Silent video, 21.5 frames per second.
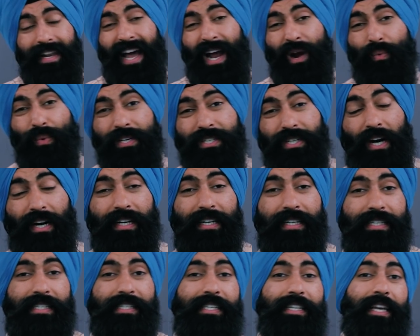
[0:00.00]
now we're starting
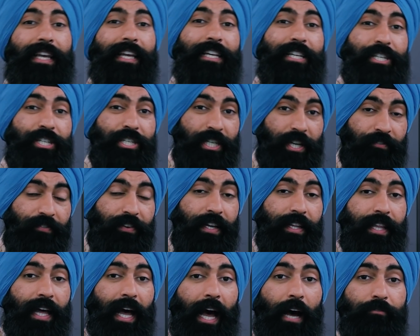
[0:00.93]
to see a shift
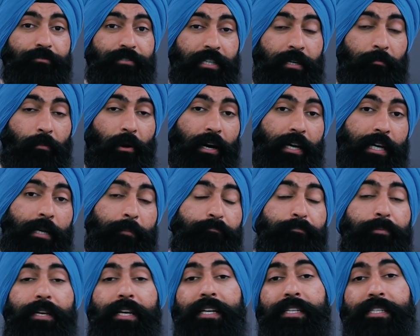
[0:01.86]
in the housing market
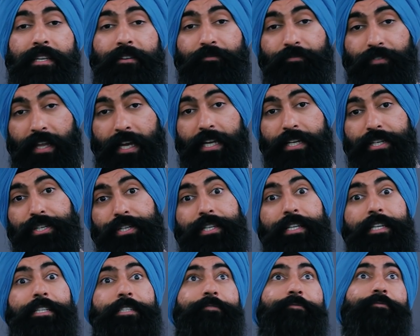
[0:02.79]
because inflation
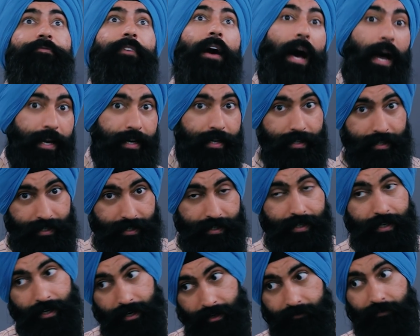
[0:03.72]
is
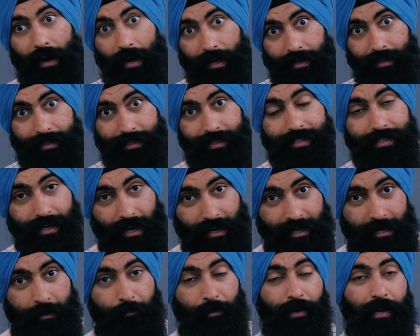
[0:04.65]
finally, finally
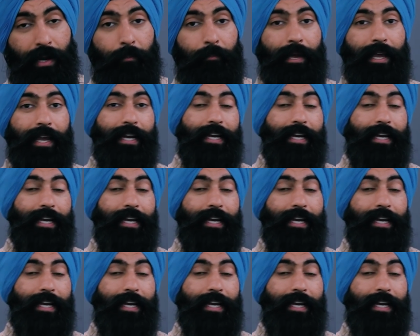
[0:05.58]
starting to become a